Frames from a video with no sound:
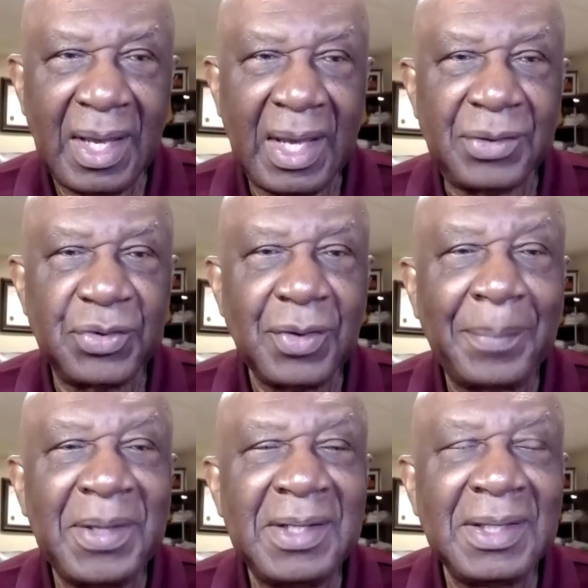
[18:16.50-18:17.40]
and
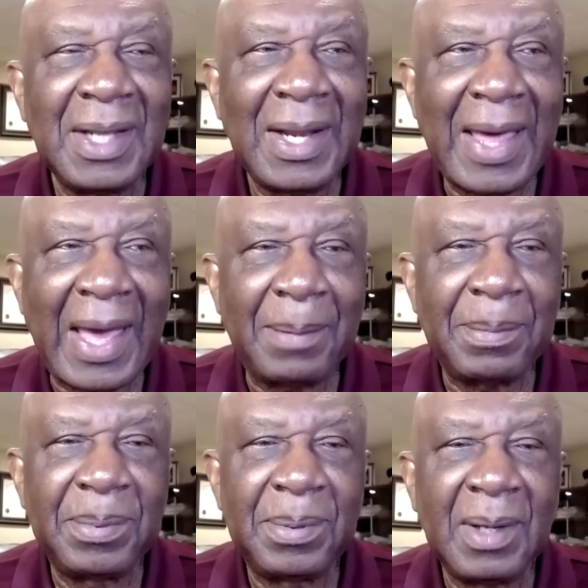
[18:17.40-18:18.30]
dropped it in the lap
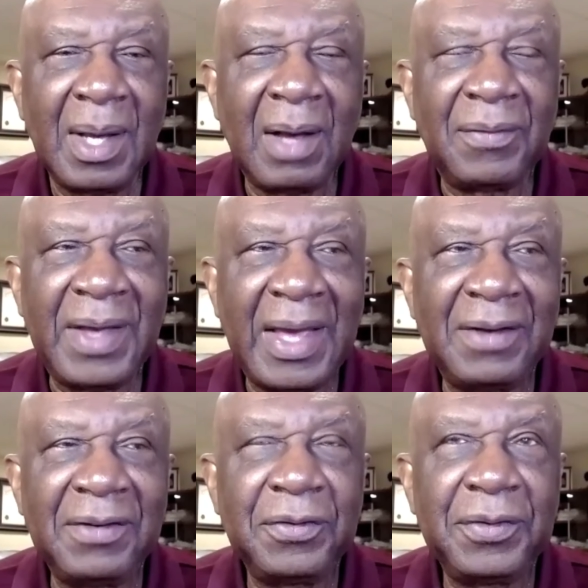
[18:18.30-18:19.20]
of
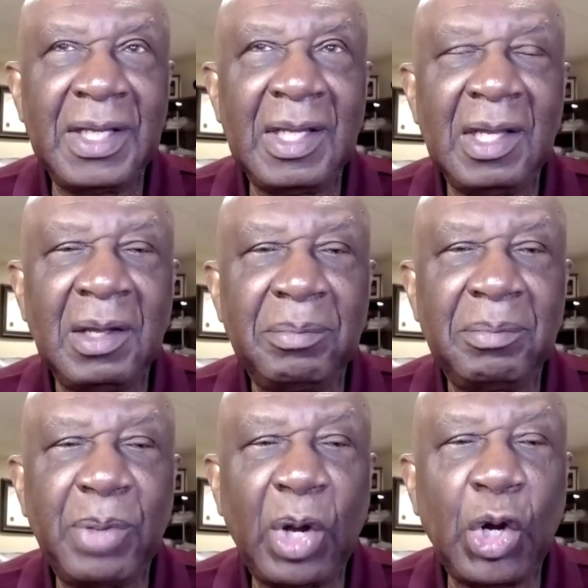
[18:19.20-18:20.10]
every
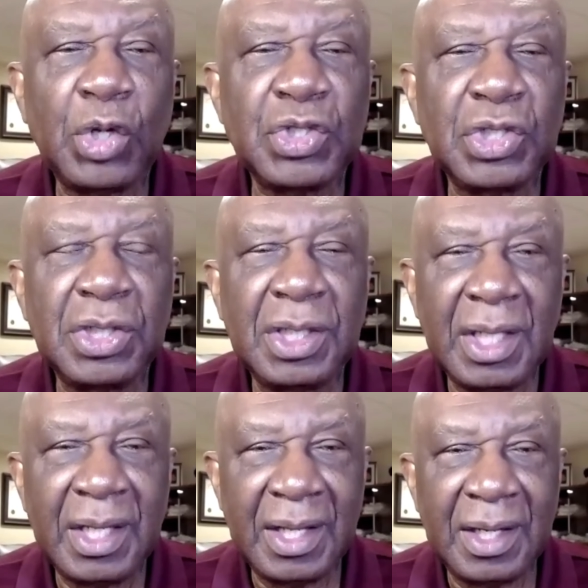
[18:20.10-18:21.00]
person
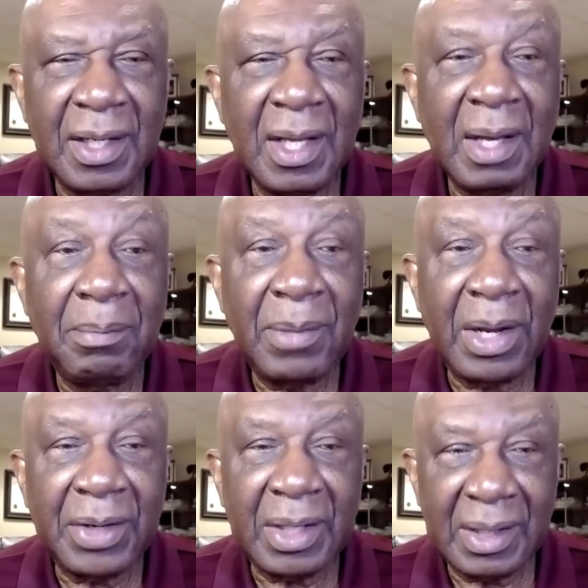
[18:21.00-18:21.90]
in
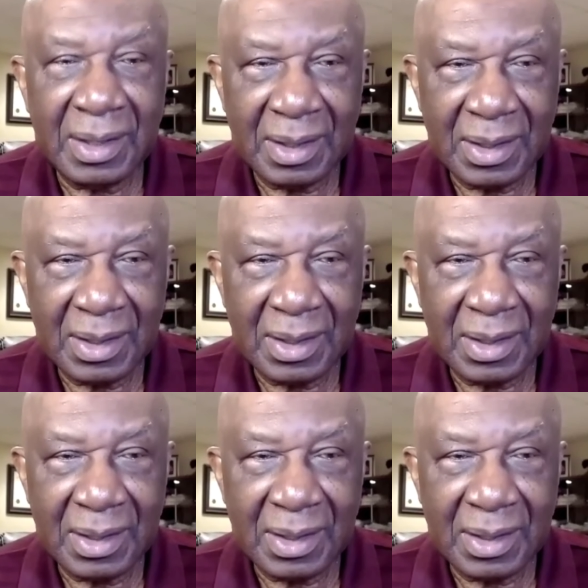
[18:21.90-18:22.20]
America,